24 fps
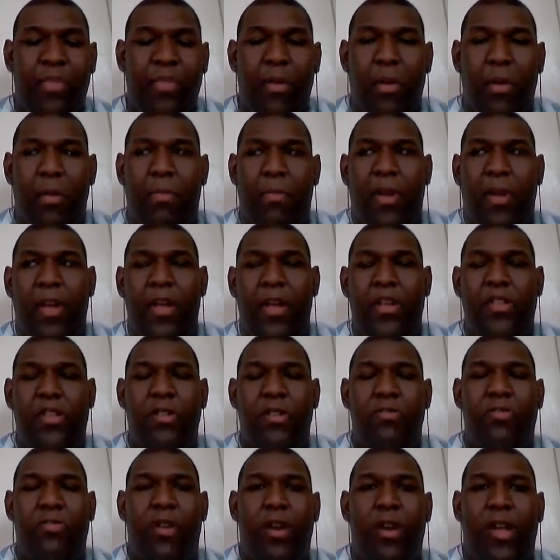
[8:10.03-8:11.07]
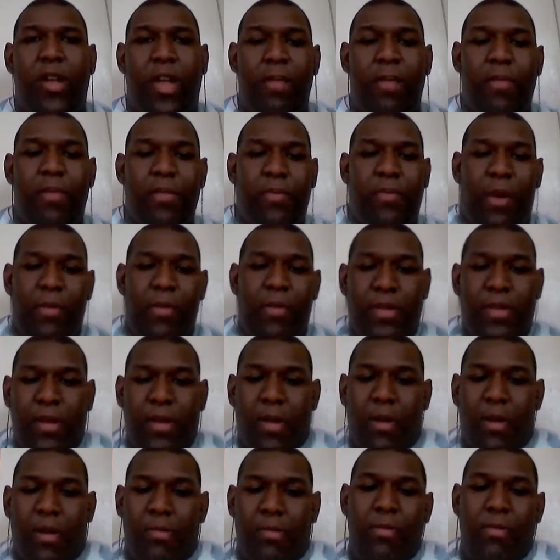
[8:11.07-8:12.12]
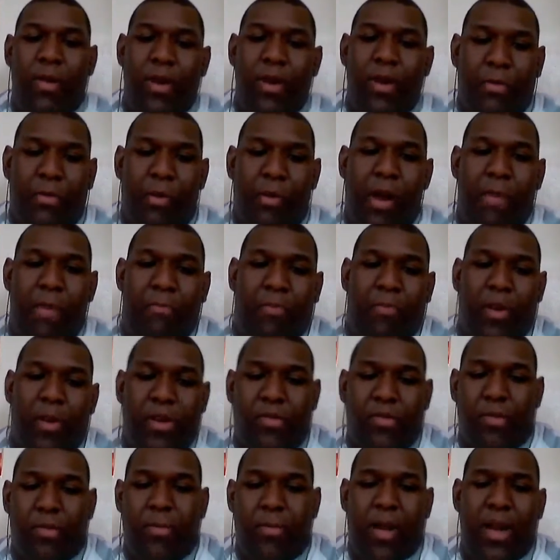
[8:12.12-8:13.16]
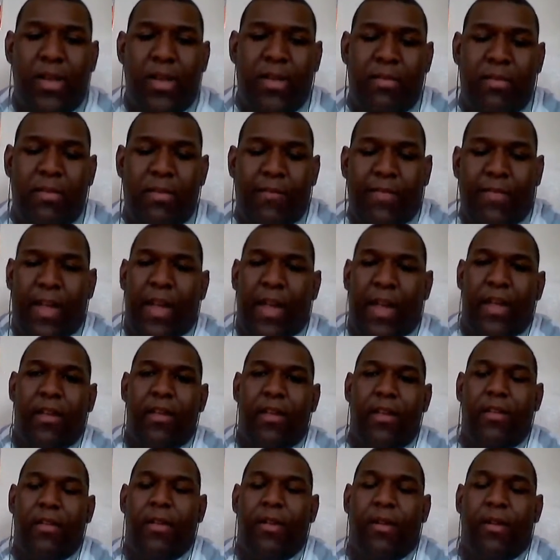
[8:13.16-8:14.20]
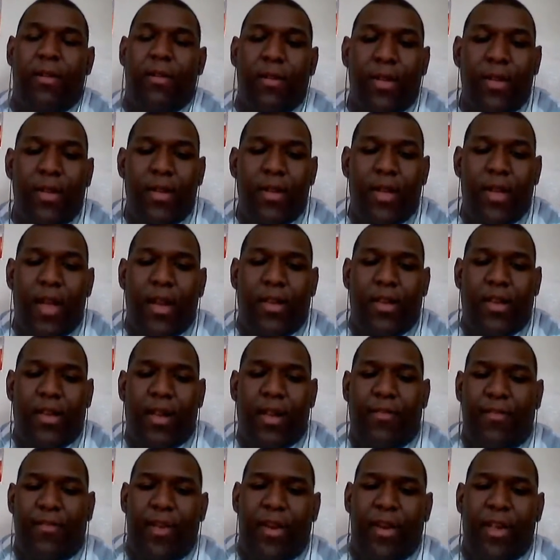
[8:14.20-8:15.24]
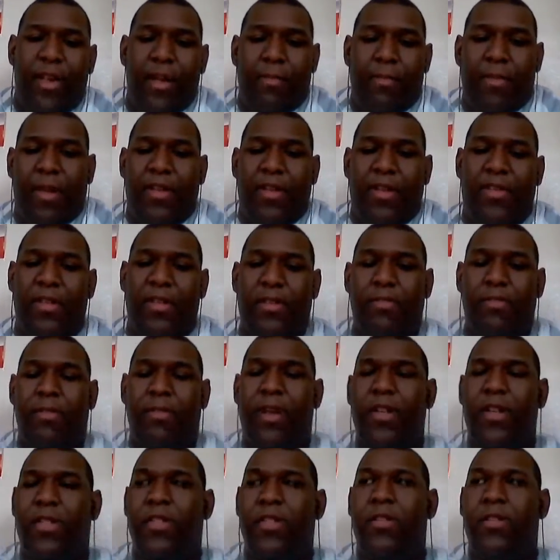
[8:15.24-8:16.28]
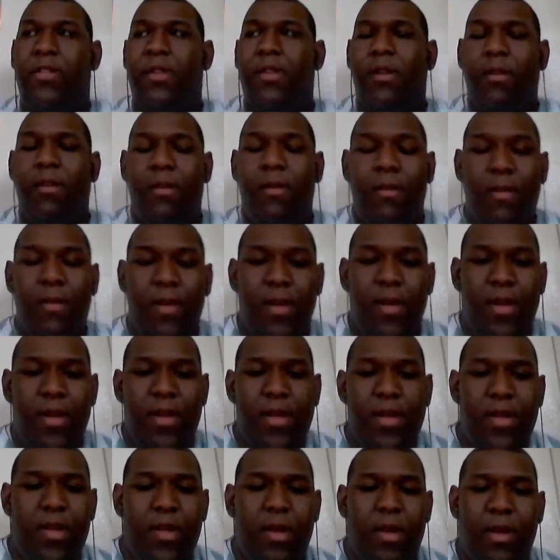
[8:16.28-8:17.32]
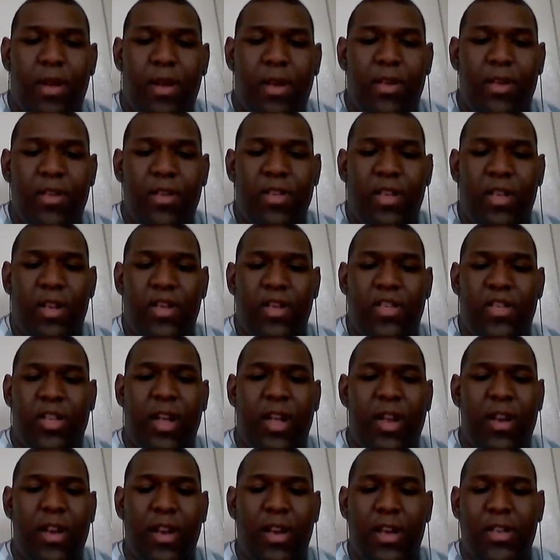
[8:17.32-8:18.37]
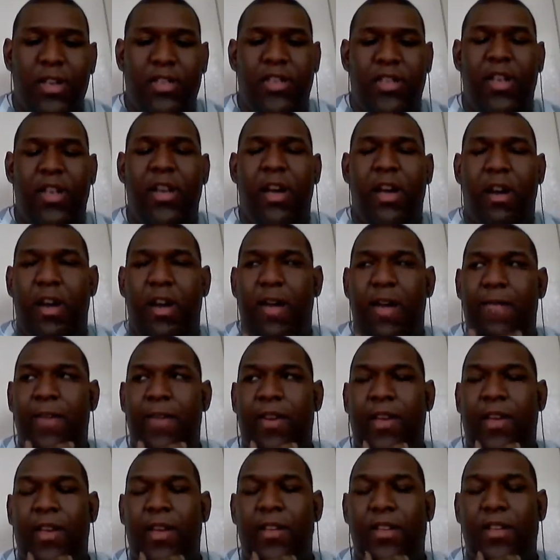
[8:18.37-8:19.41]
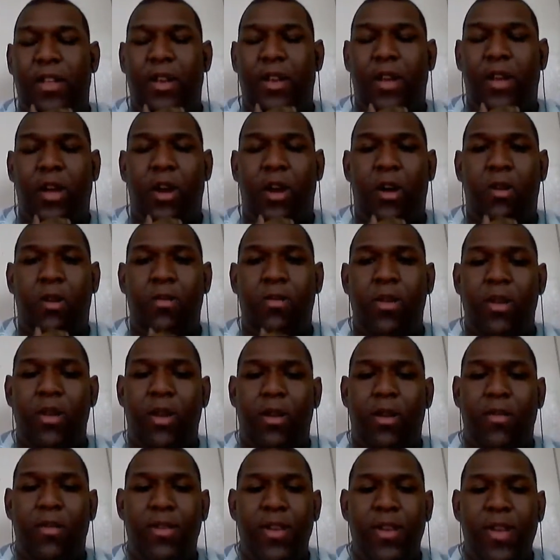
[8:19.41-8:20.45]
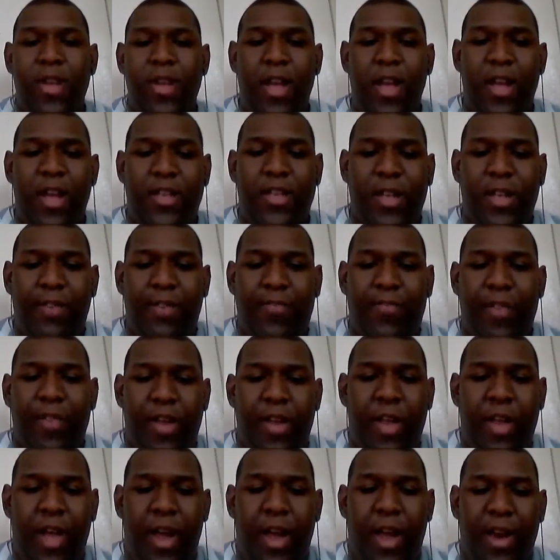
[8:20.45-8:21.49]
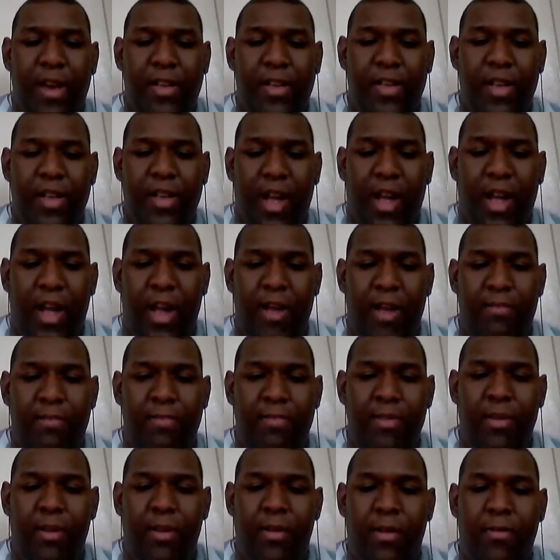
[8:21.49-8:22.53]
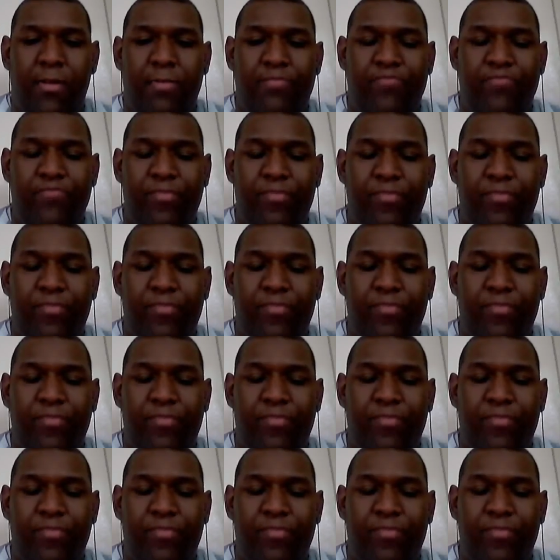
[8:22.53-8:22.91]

But he's still trying to keep his promise to Goku, and the Grand Priest reminds him of that, you know. It's definitely a big situation, you know. So seeing this, seeing how everything's going to go, you know, it's definitely adding to the hype, you know.